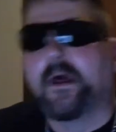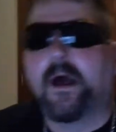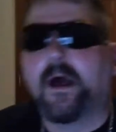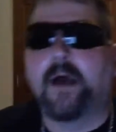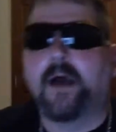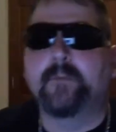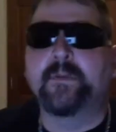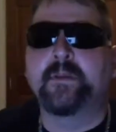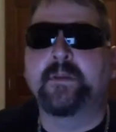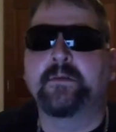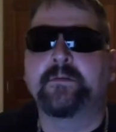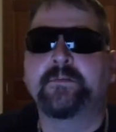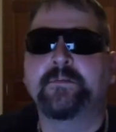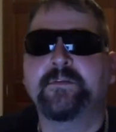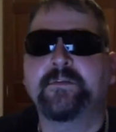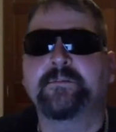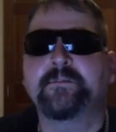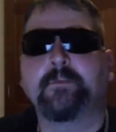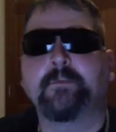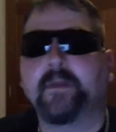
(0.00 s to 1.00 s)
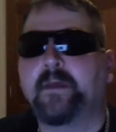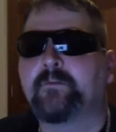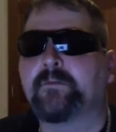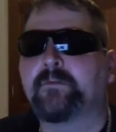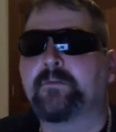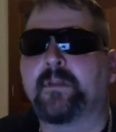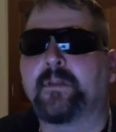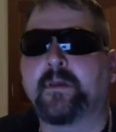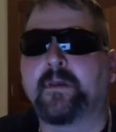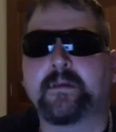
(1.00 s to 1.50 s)
I mean, just
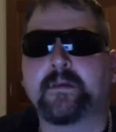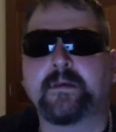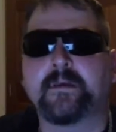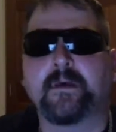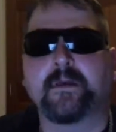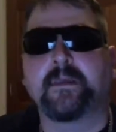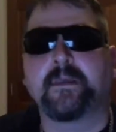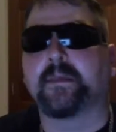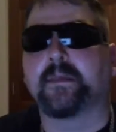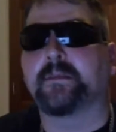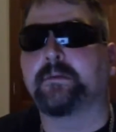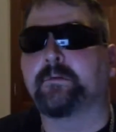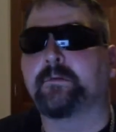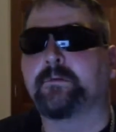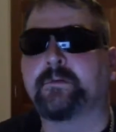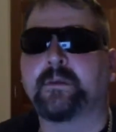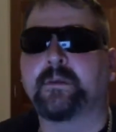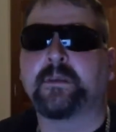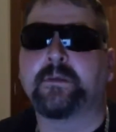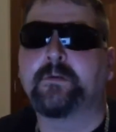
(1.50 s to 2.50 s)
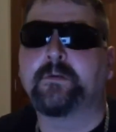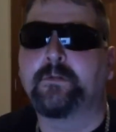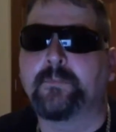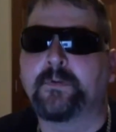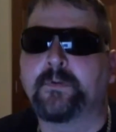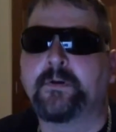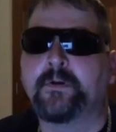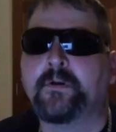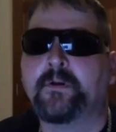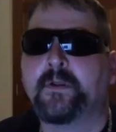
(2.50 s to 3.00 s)
whatever. Like, again, using
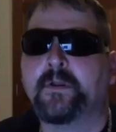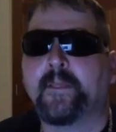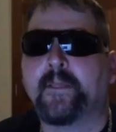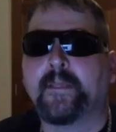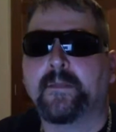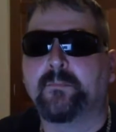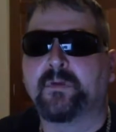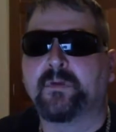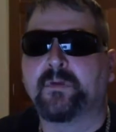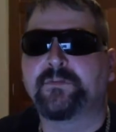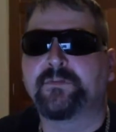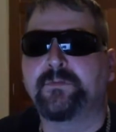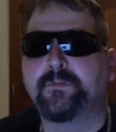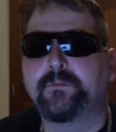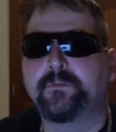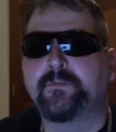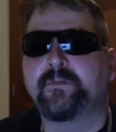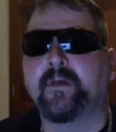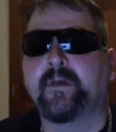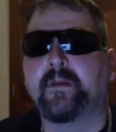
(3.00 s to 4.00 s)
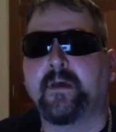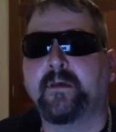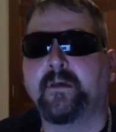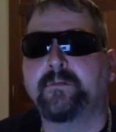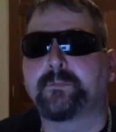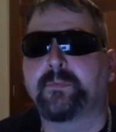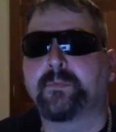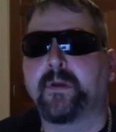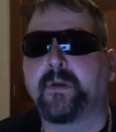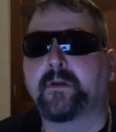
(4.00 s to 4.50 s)
humor, but you use that
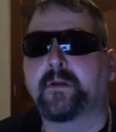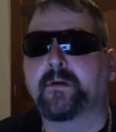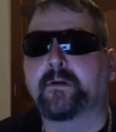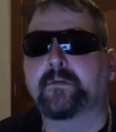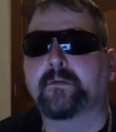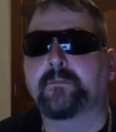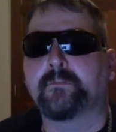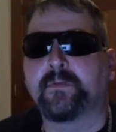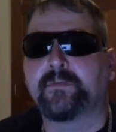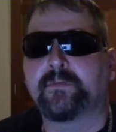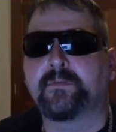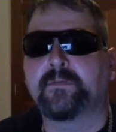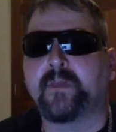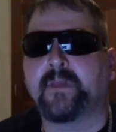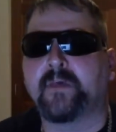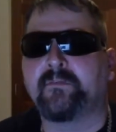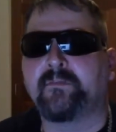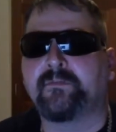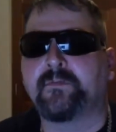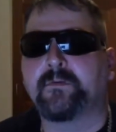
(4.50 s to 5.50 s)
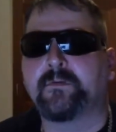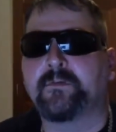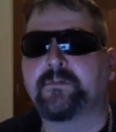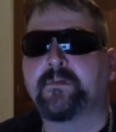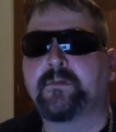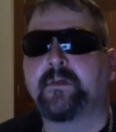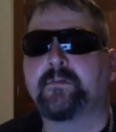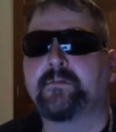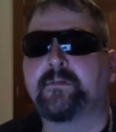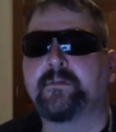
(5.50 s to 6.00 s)
icebreaker within that first
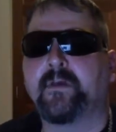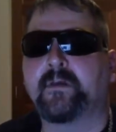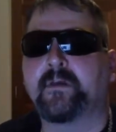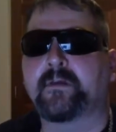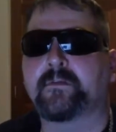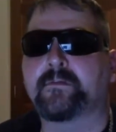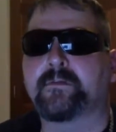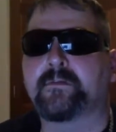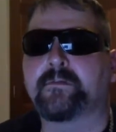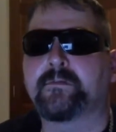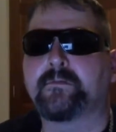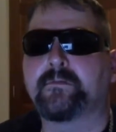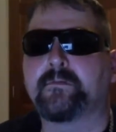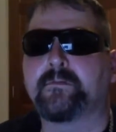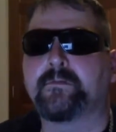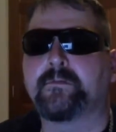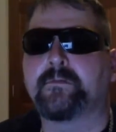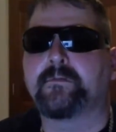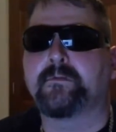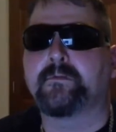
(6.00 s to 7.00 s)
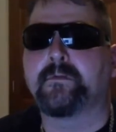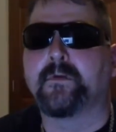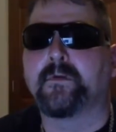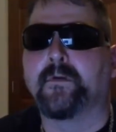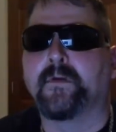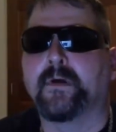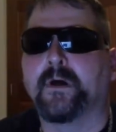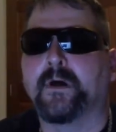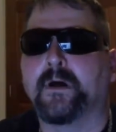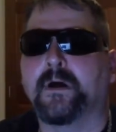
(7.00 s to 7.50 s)
10 seconds as soon as you,
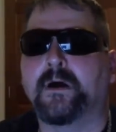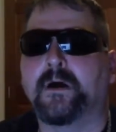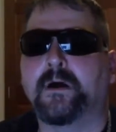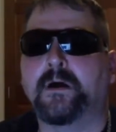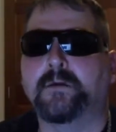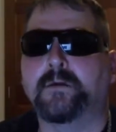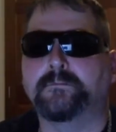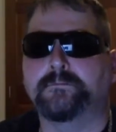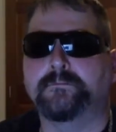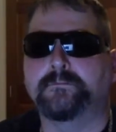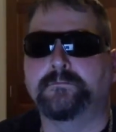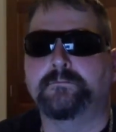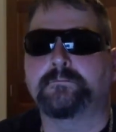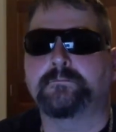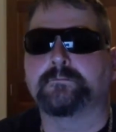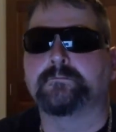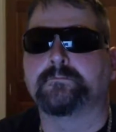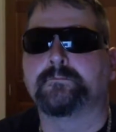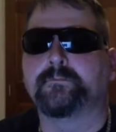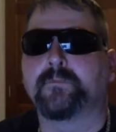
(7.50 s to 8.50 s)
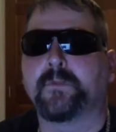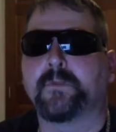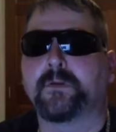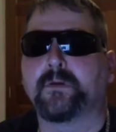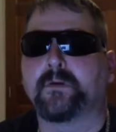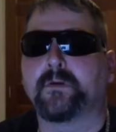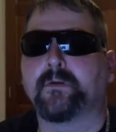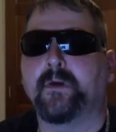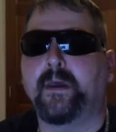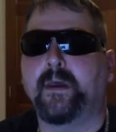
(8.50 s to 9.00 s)
um,
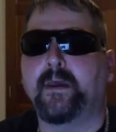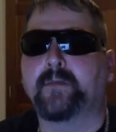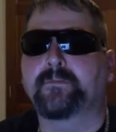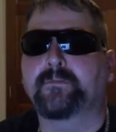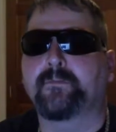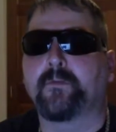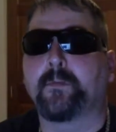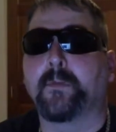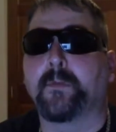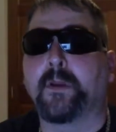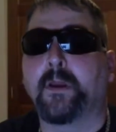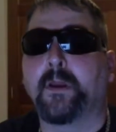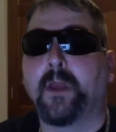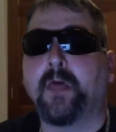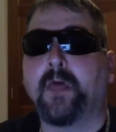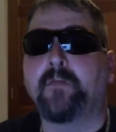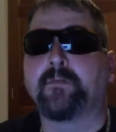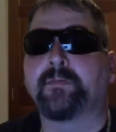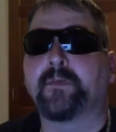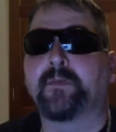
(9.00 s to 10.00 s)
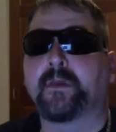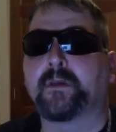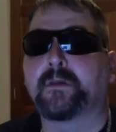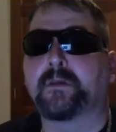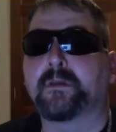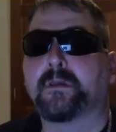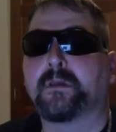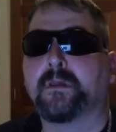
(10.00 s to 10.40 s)
ask for them. And another thing,